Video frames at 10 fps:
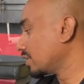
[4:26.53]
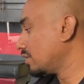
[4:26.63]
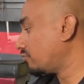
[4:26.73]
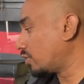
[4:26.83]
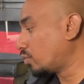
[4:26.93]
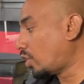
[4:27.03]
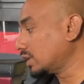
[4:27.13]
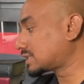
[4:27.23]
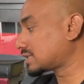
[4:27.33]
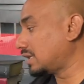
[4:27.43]
For
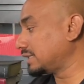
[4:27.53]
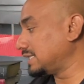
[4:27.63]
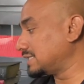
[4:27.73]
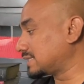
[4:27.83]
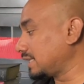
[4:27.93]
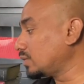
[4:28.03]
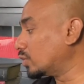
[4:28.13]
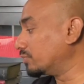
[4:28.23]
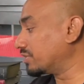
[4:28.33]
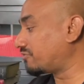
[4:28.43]
what son is he
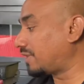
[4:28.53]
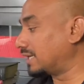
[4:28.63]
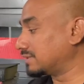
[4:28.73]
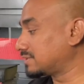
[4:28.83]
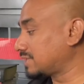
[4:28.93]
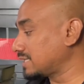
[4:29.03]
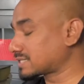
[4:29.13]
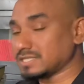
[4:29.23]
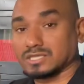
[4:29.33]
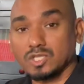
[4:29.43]
whom the father
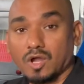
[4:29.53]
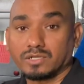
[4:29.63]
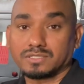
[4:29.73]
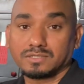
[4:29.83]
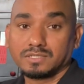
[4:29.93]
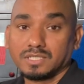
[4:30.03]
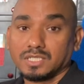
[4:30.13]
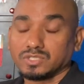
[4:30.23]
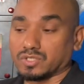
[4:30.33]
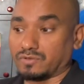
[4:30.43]
chasteneth not?
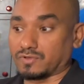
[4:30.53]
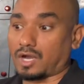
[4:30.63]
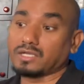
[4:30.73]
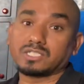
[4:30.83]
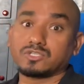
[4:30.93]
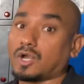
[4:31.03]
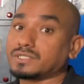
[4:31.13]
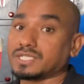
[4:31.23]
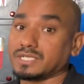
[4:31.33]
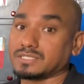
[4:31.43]
So if God is not
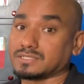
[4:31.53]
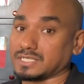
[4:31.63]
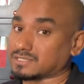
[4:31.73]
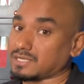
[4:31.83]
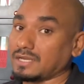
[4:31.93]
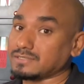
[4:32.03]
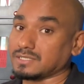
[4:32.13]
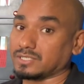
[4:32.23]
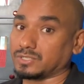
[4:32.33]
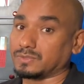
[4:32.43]

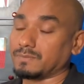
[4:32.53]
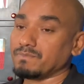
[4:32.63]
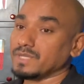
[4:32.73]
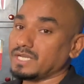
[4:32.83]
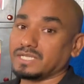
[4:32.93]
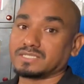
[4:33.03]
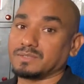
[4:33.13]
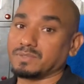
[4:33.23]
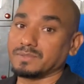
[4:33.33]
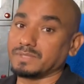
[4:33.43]
chastising you, it
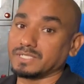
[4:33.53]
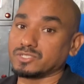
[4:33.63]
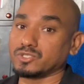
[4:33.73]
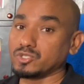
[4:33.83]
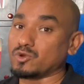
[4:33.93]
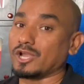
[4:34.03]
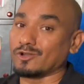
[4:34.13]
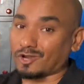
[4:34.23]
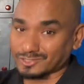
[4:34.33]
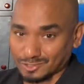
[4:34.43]
simply means you are
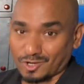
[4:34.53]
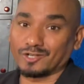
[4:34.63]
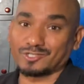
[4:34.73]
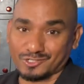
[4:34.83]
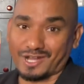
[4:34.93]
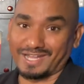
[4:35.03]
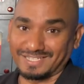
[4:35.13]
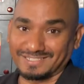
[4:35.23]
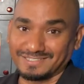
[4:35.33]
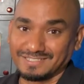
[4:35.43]
not God's
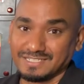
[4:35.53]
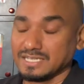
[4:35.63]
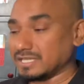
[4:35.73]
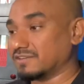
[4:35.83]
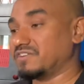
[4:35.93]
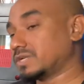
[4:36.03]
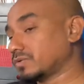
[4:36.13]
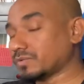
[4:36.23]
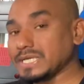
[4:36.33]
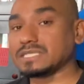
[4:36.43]
child. The very
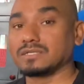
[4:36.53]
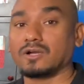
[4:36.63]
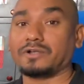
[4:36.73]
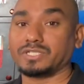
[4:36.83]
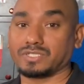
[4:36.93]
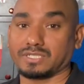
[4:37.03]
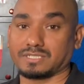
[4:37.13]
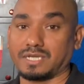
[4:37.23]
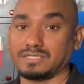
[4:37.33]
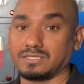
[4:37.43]
reason God is
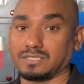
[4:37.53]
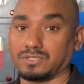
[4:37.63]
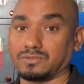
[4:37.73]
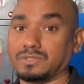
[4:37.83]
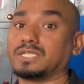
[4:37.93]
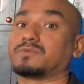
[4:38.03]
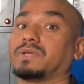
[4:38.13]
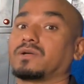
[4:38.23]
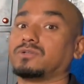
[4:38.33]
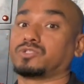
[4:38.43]
chastising you, it's
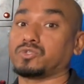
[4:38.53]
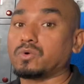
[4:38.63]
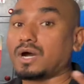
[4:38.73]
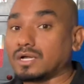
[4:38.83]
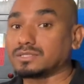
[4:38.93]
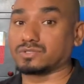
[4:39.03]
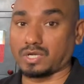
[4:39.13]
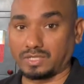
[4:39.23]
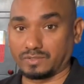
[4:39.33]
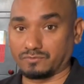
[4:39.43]
because you are the
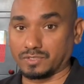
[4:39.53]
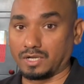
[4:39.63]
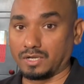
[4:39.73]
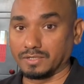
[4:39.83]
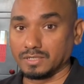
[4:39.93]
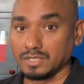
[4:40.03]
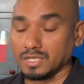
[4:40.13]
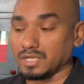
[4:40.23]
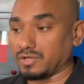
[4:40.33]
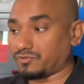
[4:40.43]
child of God.
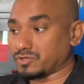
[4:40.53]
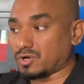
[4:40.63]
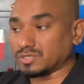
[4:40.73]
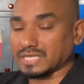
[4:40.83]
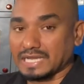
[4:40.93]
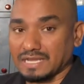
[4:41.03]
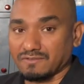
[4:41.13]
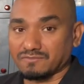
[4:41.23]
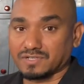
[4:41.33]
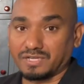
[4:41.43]
If you don't
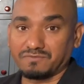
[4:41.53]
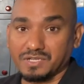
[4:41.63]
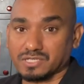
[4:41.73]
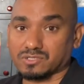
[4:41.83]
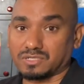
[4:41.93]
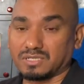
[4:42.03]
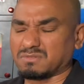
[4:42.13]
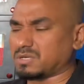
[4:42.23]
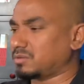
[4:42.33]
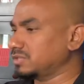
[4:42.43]
have conviction, if
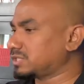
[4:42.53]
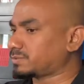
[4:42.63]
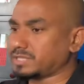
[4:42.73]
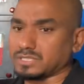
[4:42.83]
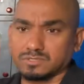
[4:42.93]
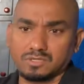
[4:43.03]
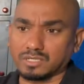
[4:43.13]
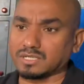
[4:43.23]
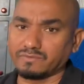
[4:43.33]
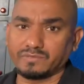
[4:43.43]
the Holy Spirit is
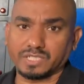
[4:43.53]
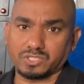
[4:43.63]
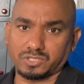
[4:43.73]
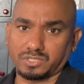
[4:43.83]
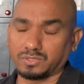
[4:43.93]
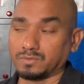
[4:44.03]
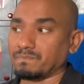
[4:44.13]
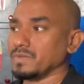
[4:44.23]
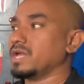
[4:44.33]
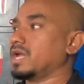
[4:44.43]
not convicting you,
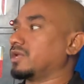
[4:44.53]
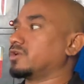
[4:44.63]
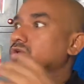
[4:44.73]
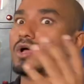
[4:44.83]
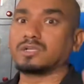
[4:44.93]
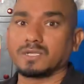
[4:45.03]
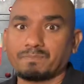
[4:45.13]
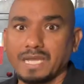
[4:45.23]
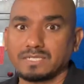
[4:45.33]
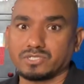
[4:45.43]
and you're not
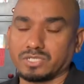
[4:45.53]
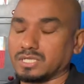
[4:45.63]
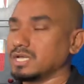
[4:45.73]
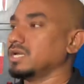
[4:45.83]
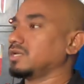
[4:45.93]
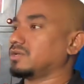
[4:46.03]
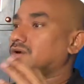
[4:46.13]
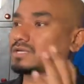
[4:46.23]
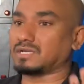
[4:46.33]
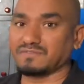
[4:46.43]
repenting, you're
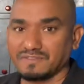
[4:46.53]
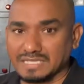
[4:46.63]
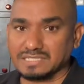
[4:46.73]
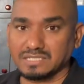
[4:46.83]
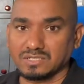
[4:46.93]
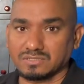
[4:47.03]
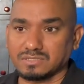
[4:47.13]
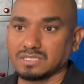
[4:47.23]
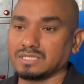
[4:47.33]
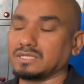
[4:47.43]
not confessing your
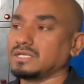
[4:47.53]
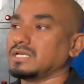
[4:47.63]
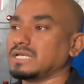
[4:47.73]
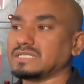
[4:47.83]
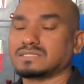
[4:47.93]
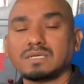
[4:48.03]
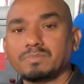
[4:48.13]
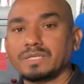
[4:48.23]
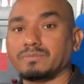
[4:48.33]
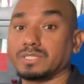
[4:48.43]
sin, it
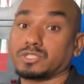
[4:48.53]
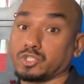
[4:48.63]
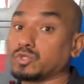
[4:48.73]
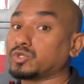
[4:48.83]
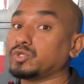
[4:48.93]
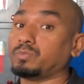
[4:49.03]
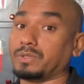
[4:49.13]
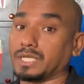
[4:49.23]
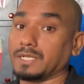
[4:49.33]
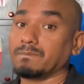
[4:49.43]
simply means you could
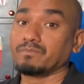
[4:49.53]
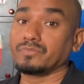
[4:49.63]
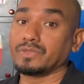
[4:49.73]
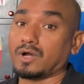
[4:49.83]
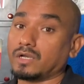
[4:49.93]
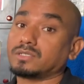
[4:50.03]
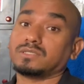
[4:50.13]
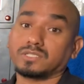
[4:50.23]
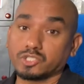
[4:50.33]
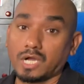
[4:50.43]
be not
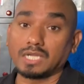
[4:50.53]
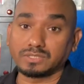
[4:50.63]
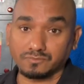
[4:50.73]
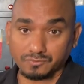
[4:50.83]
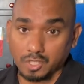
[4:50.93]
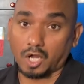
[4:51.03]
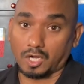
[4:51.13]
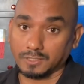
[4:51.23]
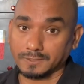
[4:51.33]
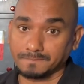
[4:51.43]
the child of
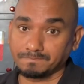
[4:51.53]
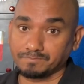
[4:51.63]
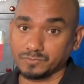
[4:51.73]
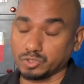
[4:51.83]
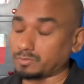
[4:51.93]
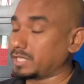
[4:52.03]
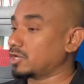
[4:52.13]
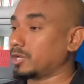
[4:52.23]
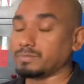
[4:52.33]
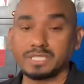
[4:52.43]
God. You may
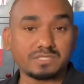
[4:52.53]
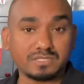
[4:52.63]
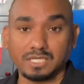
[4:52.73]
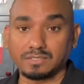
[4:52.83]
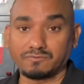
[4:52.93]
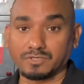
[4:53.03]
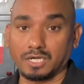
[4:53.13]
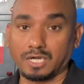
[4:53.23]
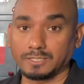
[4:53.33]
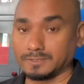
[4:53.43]
not be a son of
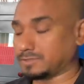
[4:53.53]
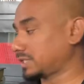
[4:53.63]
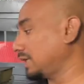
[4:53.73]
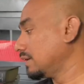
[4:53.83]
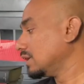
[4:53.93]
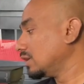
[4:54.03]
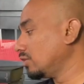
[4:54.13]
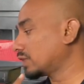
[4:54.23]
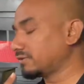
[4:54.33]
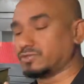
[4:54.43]
God. Okay?
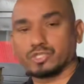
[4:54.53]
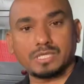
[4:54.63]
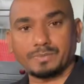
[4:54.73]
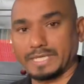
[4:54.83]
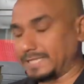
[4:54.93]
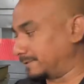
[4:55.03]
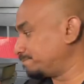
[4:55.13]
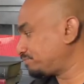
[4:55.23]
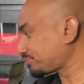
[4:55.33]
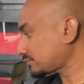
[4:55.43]
Look at verse number
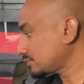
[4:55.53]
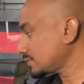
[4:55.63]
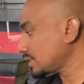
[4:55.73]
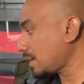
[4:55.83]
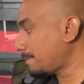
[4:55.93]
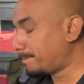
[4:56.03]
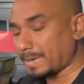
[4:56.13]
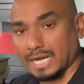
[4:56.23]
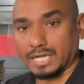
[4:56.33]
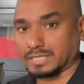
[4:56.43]
8.
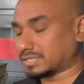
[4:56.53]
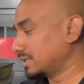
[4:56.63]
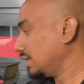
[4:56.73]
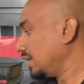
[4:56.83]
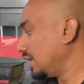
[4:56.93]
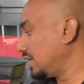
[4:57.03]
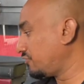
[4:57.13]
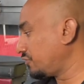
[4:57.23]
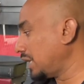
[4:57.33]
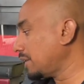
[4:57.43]
But
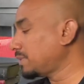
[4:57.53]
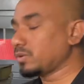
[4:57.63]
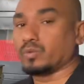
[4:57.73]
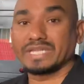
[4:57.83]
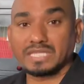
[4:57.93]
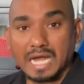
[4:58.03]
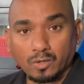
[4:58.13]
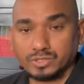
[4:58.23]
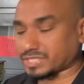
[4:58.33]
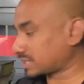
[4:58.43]
if he be
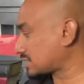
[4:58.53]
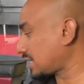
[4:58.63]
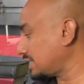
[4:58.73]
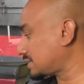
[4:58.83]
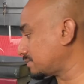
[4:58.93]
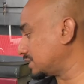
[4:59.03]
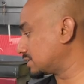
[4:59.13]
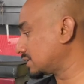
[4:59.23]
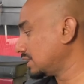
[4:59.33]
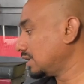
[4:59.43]
without
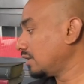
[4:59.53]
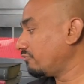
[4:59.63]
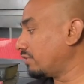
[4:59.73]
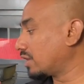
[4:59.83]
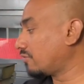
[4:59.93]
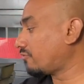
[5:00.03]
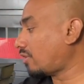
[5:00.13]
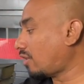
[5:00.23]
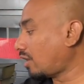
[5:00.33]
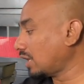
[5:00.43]
chastisement, whereof
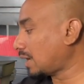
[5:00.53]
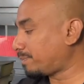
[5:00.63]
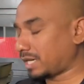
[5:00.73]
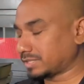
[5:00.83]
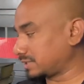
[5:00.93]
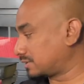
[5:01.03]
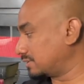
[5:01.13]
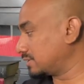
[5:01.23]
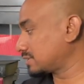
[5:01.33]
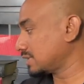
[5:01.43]
all are
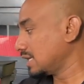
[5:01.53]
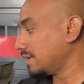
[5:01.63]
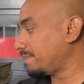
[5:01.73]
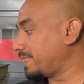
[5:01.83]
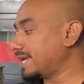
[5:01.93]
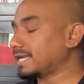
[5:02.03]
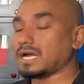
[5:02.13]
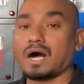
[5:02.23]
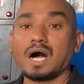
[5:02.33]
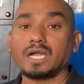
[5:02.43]
partakers, then
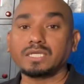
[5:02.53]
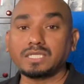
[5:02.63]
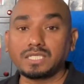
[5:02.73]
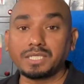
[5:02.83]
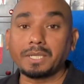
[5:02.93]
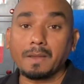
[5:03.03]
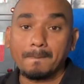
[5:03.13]
i.e.